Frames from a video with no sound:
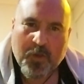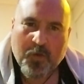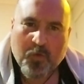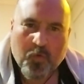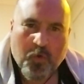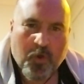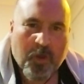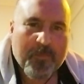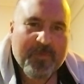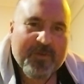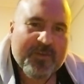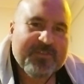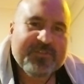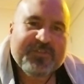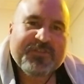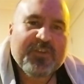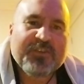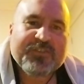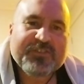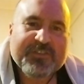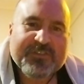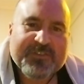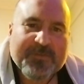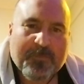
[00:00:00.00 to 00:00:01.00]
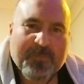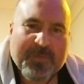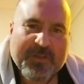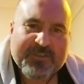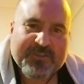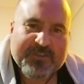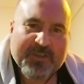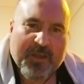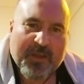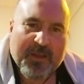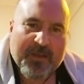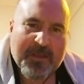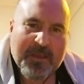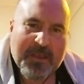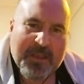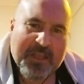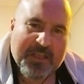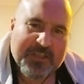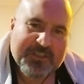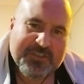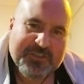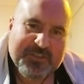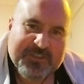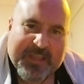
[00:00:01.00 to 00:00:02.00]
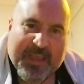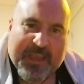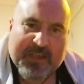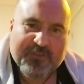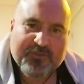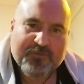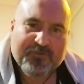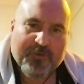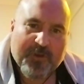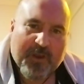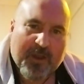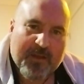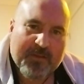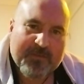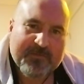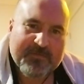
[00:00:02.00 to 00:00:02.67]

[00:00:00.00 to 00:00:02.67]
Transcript: Why? Because it's not just a picture. It's texture.